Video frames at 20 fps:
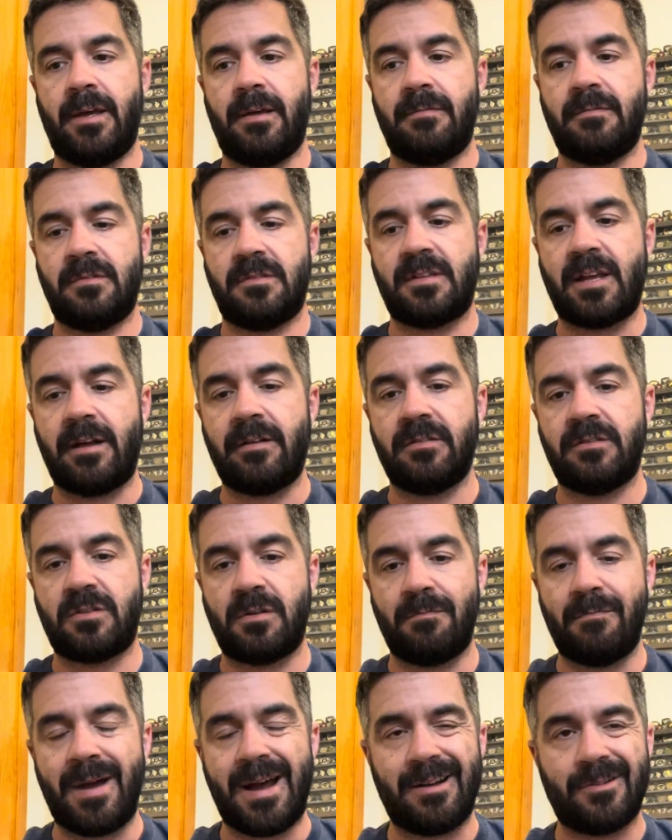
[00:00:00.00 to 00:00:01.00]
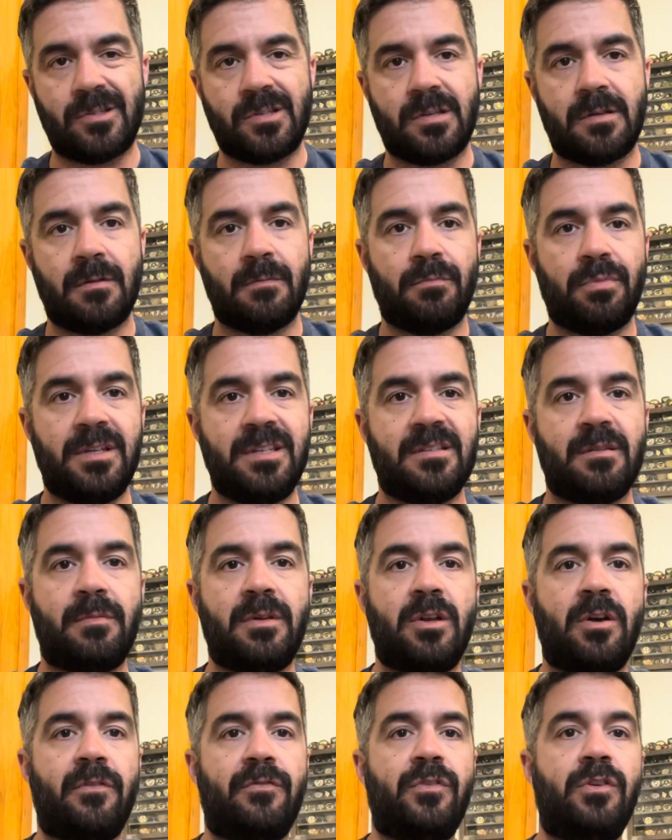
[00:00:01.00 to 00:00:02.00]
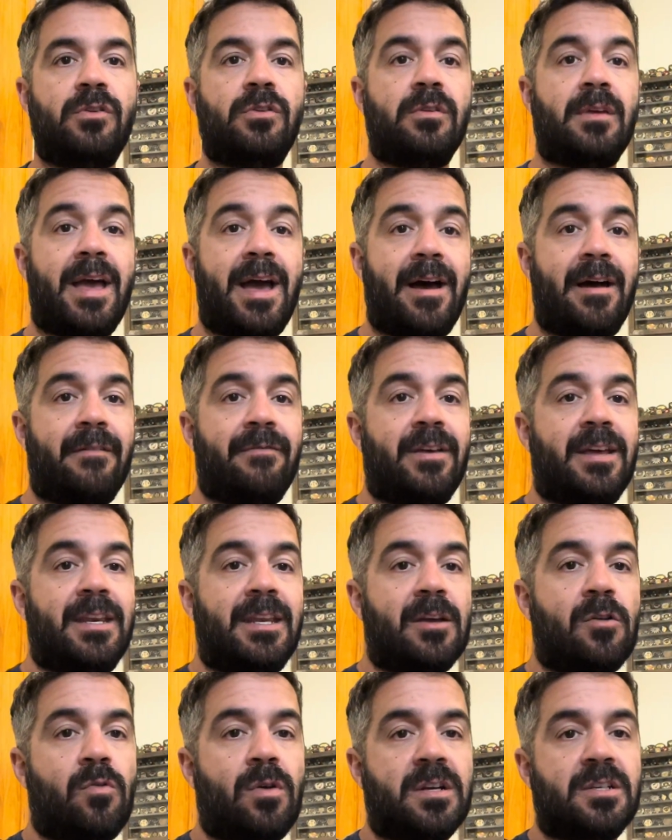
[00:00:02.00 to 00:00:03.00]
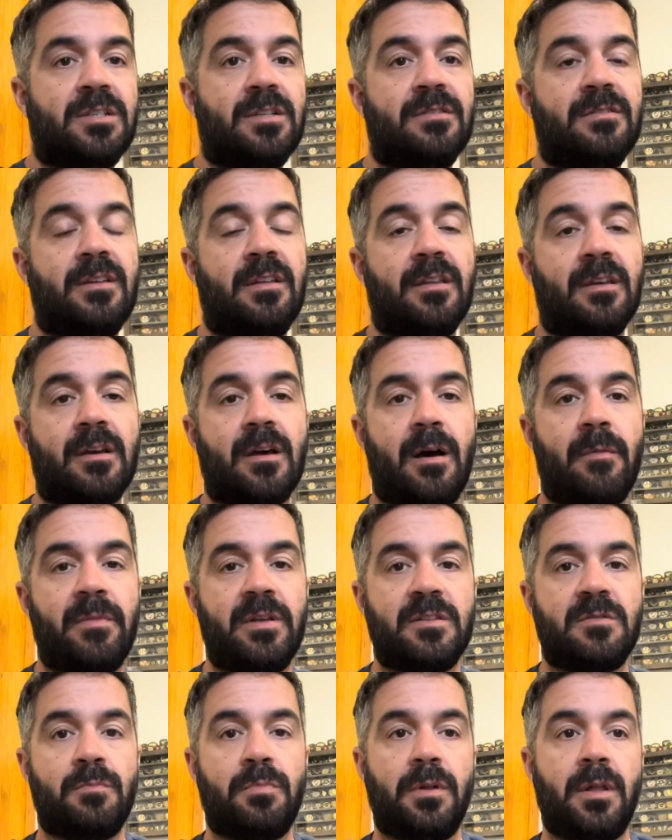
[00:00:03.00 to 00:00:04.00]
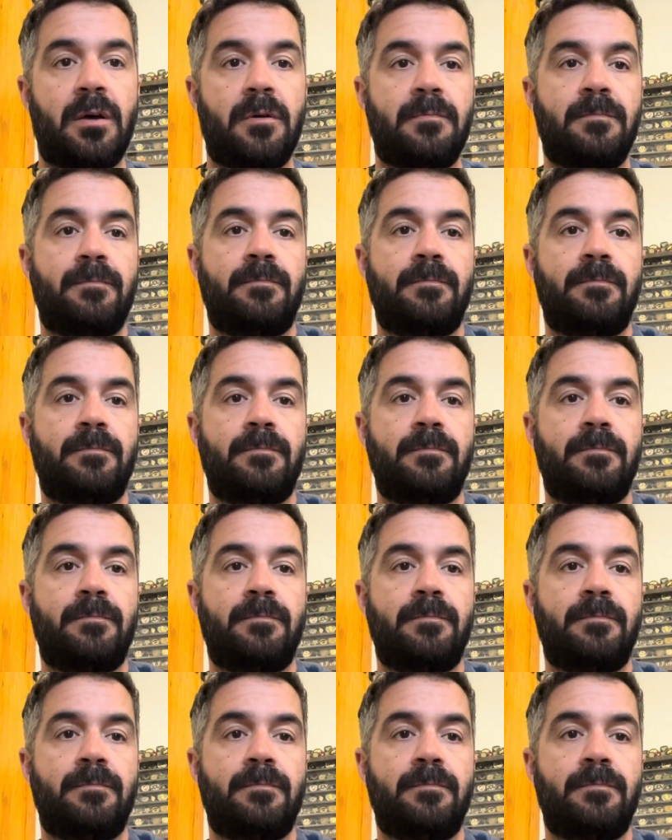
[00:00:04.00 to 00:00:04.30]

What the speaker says: silencer mounts. Please let me know if you have any questions in the comments below.